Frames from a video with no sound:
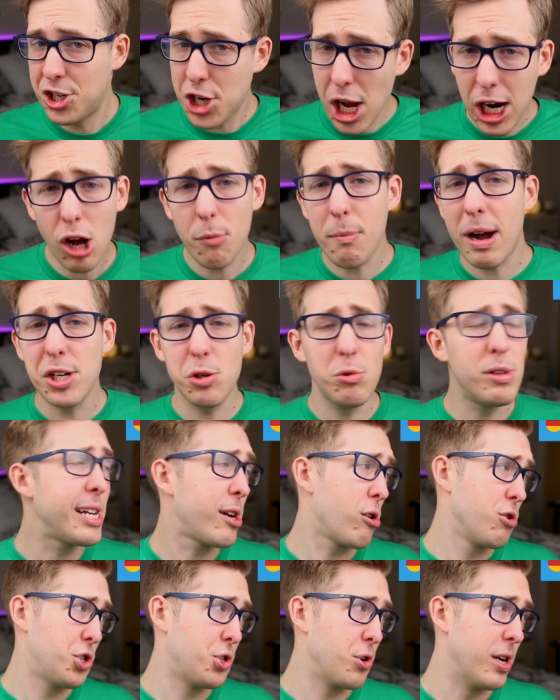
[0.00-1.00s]
Check out my
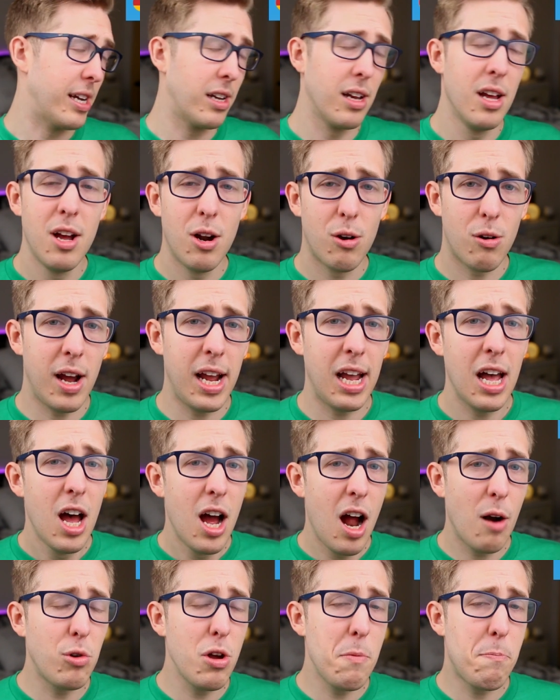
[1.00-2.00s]
Duolingo streak, right?
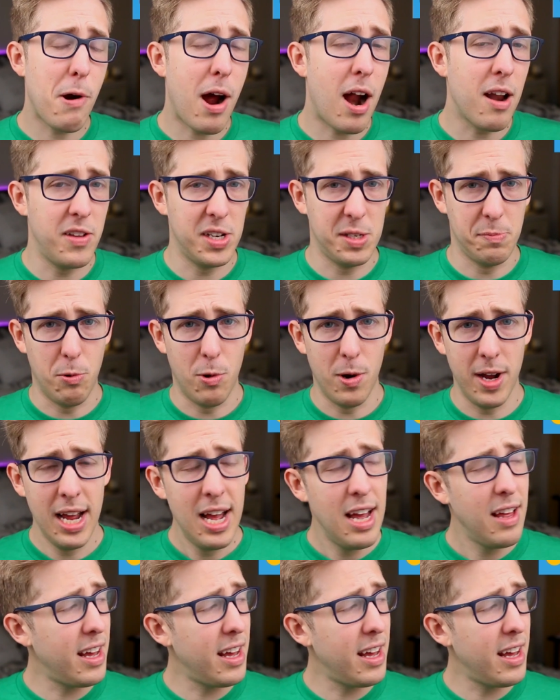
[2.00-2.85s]
I'm really proud of this boy.